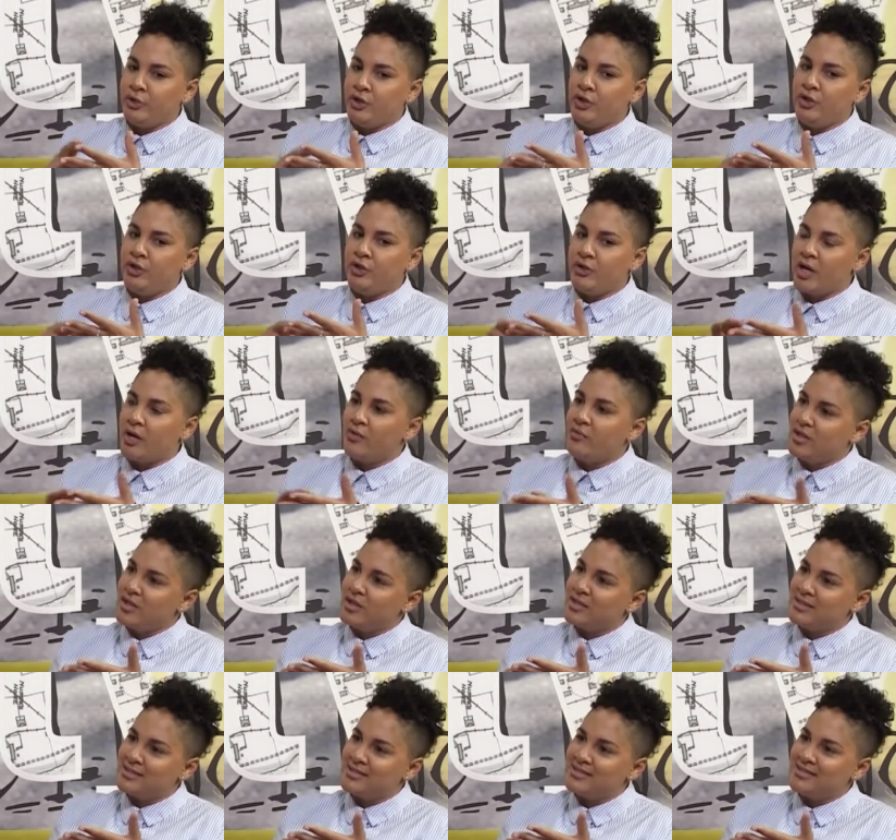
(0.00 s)
you know, then
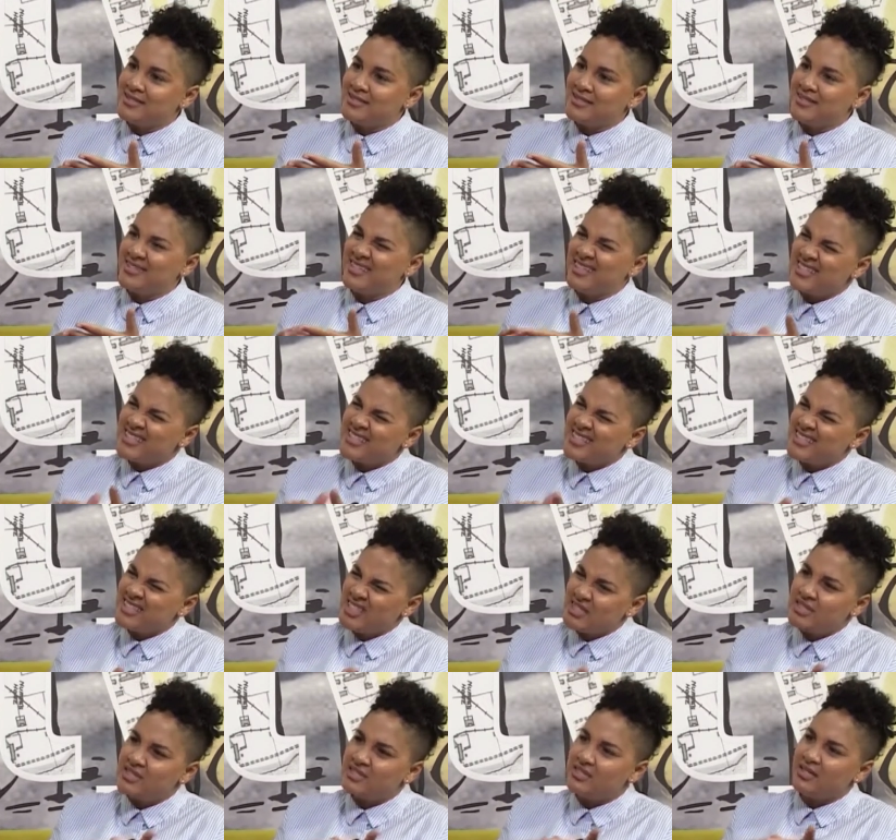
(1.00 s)
it's then it's
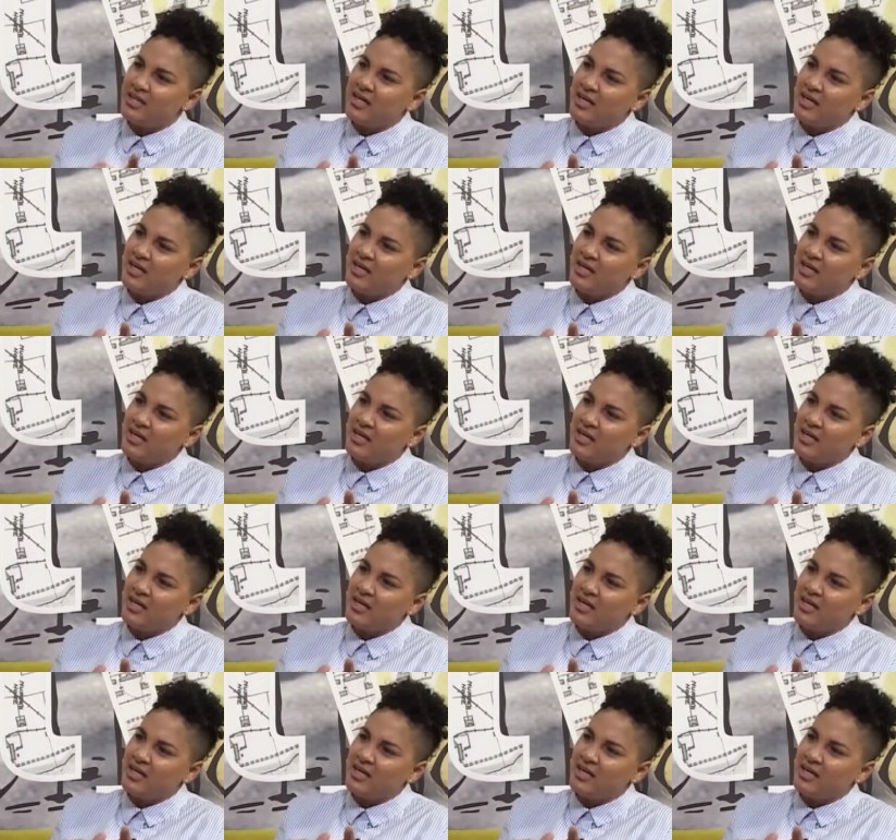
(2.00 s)
just